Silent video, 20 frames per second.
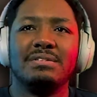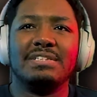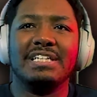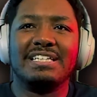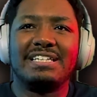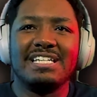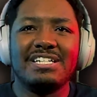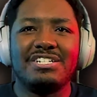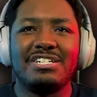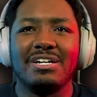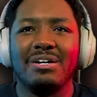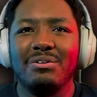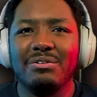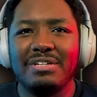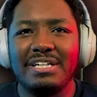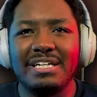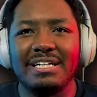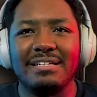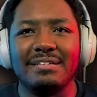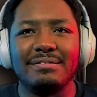Did this show
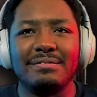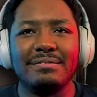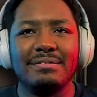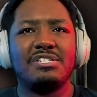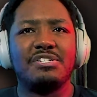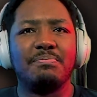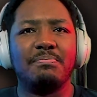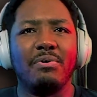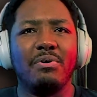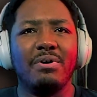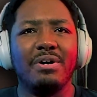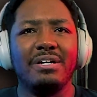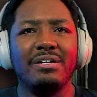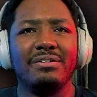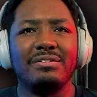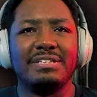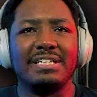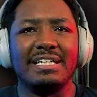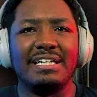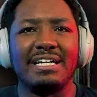get
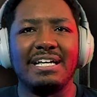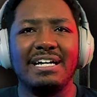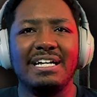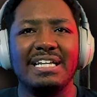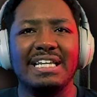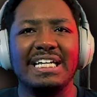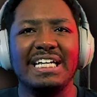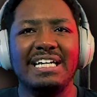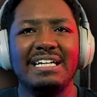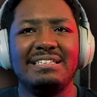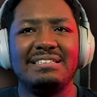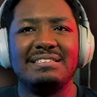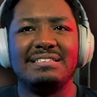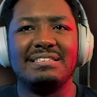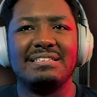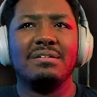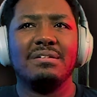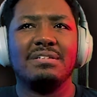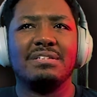spoiled? Did it get it leaked?